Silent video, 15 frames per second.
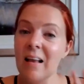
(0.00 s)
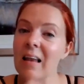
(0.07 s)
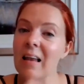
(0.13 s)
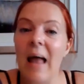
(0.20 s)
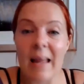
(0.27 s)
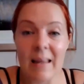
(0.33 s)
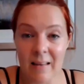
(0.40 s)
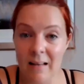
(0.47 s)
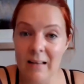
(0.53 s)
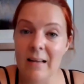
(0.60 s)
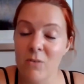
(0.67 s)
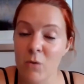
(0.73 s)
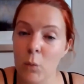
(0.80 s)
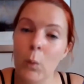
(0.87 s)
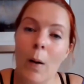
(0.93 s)
like a
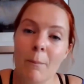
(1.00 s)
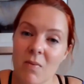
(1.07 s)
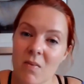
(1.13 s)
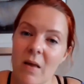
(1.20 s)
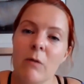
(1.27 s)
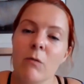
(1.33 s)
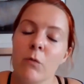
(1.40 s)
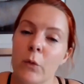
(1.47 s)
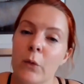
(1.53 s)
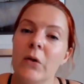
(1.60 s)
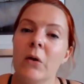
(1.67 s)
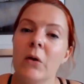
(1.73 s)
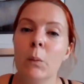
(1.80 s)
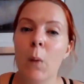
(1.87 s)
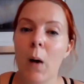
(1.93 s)
little website for
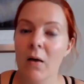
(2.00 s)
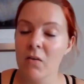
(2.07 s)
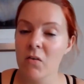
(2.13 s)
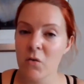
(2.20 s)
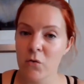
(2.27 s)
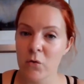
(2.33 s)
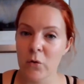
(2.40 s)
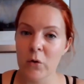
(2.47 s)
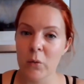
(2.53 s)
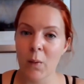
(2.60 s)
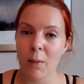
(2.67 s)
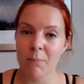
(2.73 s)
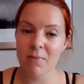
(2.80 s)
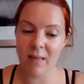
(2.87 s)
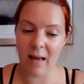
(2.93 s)
you whilst you sort your
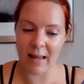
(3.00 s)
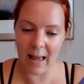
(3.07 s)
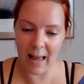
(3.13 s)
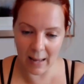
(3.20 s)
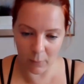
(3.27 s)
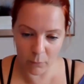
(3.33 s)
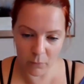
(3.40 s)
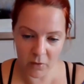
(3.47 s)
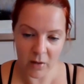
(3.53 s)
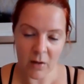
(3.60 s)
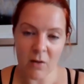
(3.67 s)
website out.